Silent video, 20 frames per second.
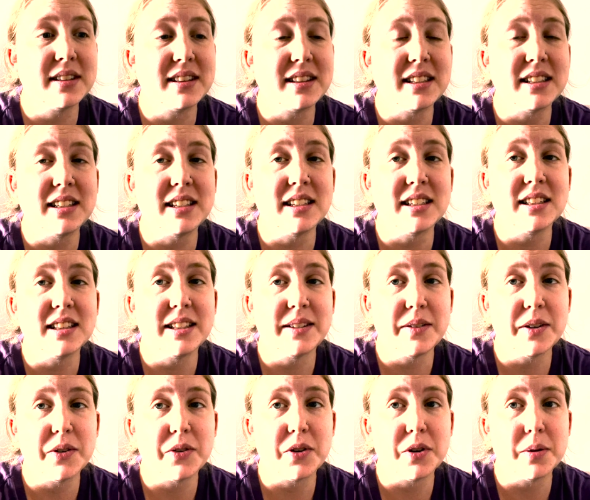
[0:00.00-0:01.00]
the
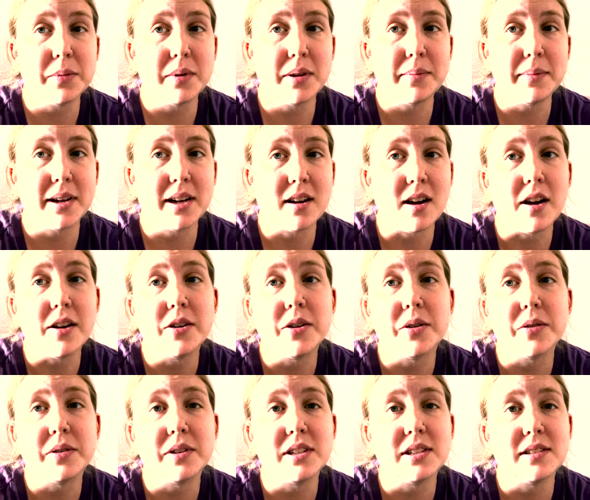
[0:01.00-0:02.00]
living room and my
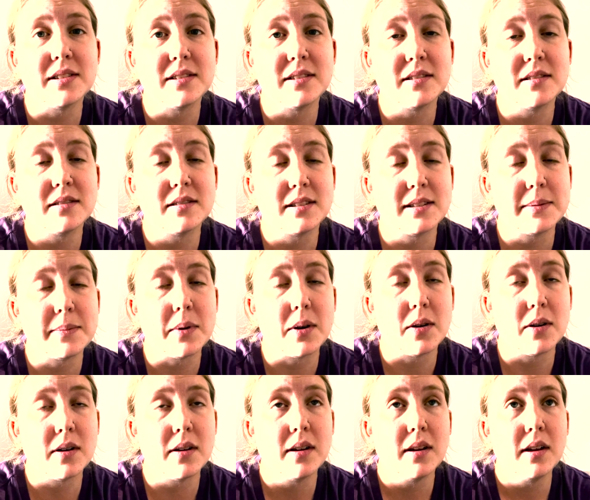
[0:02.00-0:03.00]
condo is
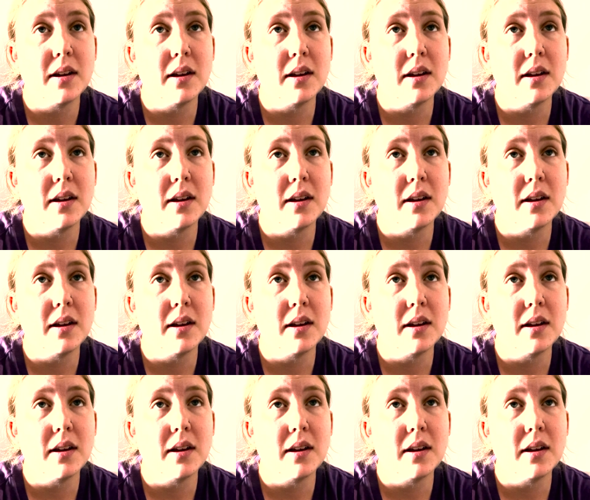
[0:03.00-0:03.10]
small,